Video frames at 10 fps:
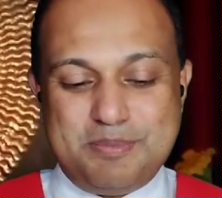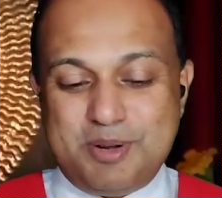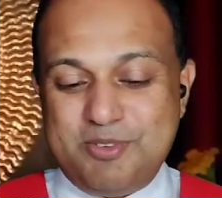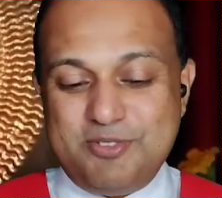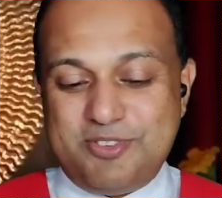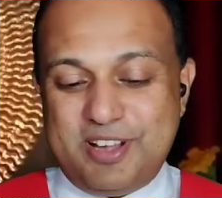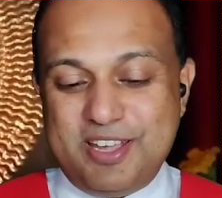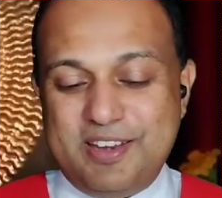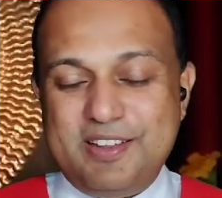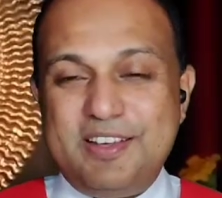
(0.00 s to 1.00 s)
But we
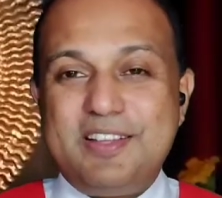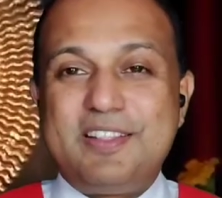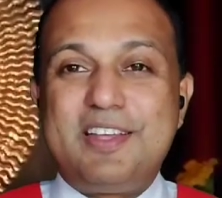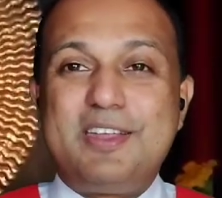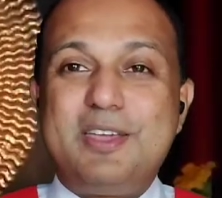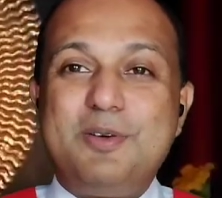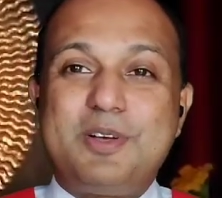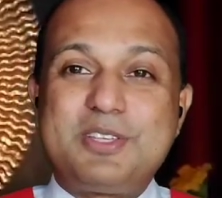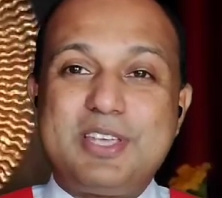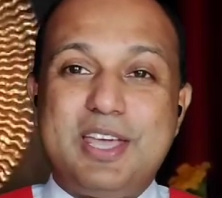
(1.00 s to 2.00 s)
find that he
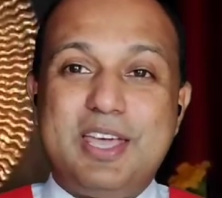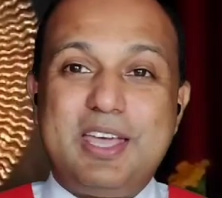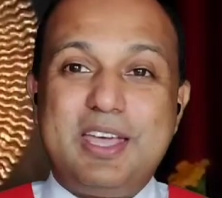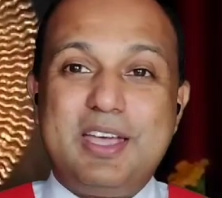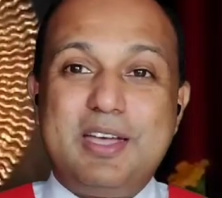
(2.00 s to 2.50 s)
was a